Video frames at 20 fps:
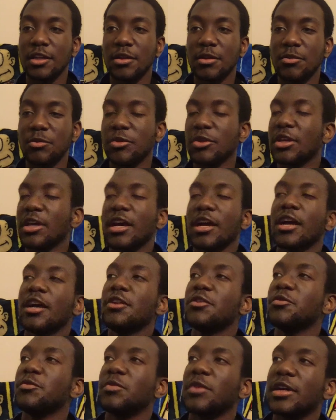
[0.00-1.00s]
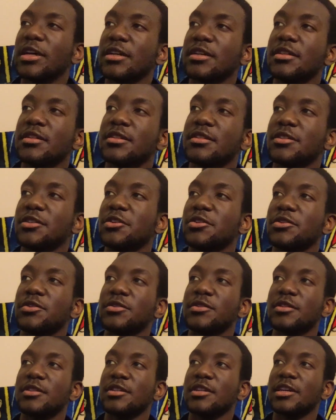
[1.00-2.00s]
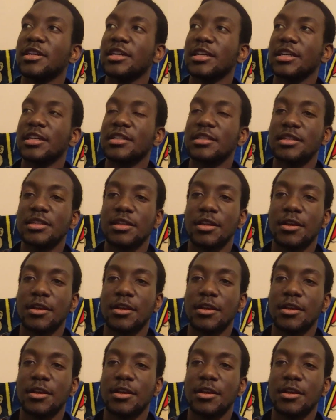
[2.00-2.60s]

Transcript: But yeah, I got a new mic, so I guess